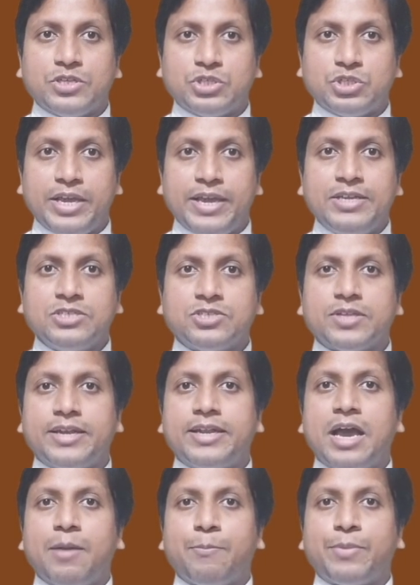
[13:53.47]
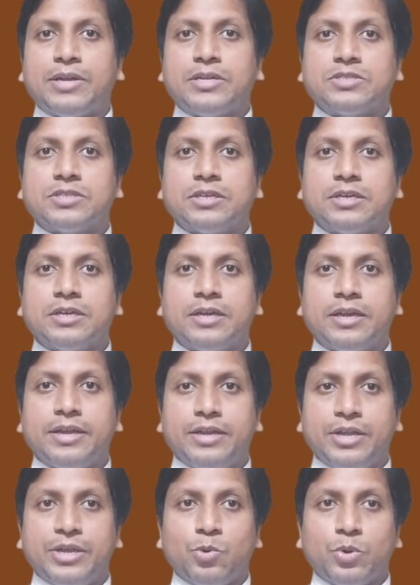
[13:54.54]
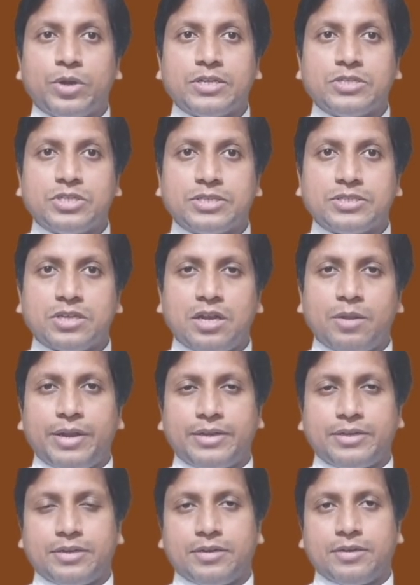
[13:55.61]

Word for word: change that happens in the Eucharistic celebration.